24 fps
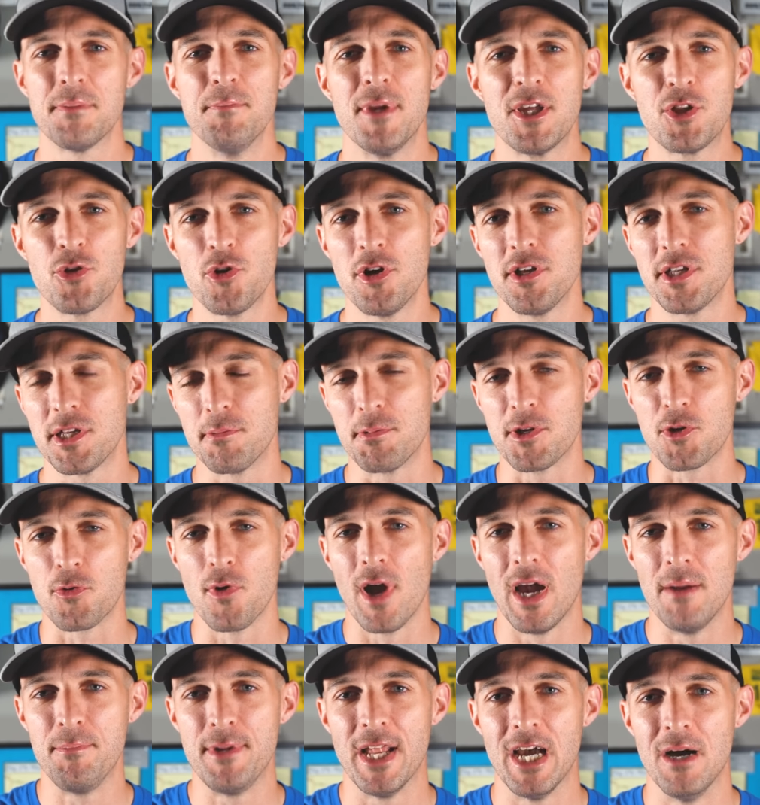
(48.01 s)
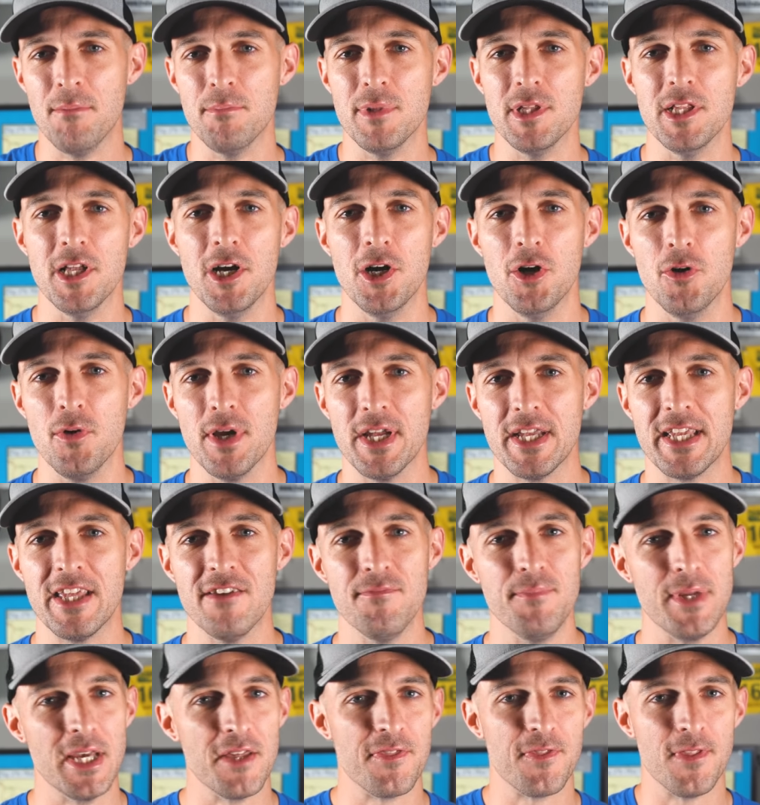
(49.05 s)
make sure you subscribe down below and
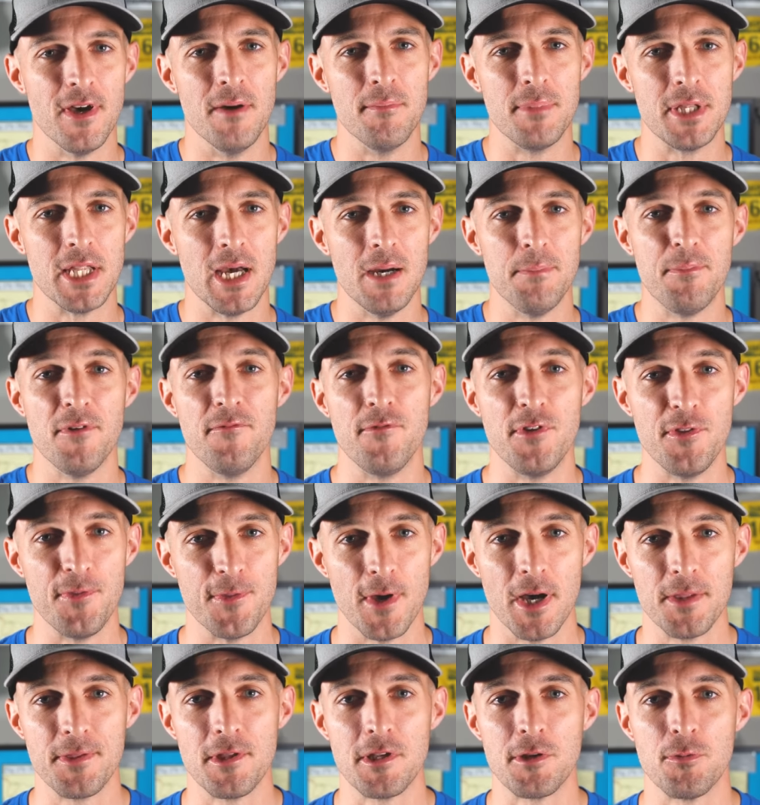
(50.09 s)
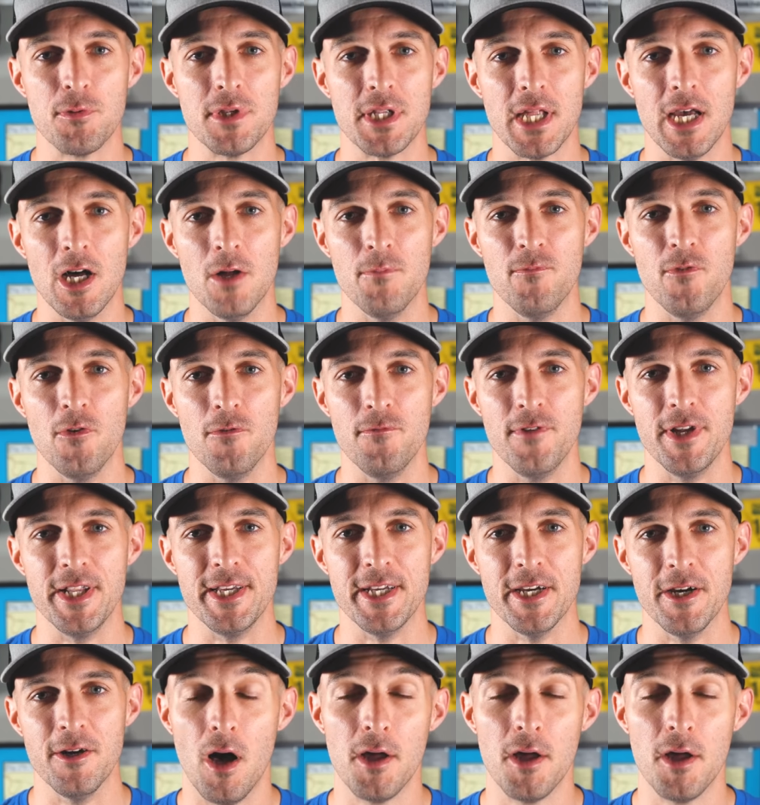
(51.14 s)
give me a thumbs up if you thought this was a helpful video.